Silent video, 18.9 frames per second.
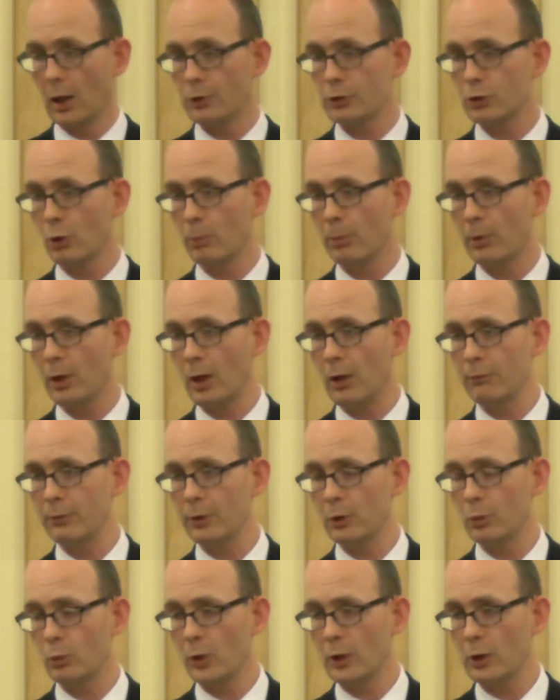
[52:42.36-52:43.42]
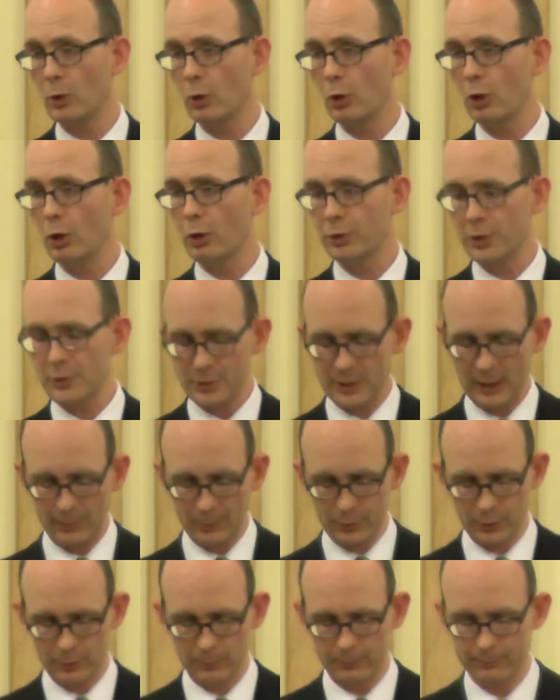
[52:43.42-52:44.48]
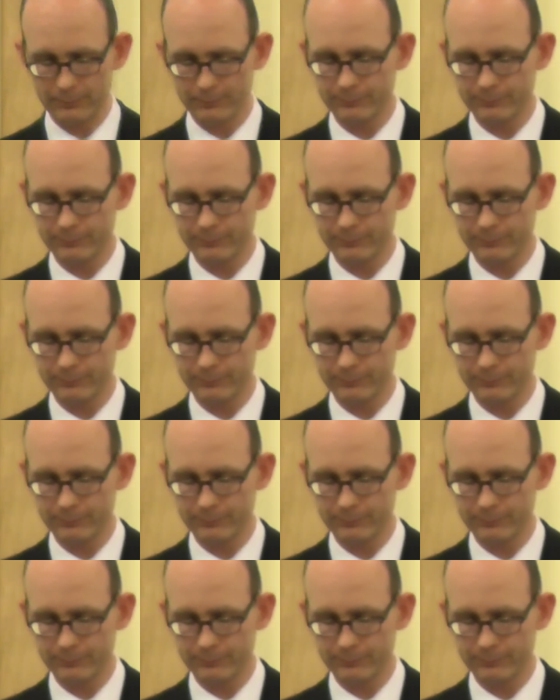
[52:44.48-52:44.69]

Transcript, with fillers: And so, beloved, we don't look to Samson.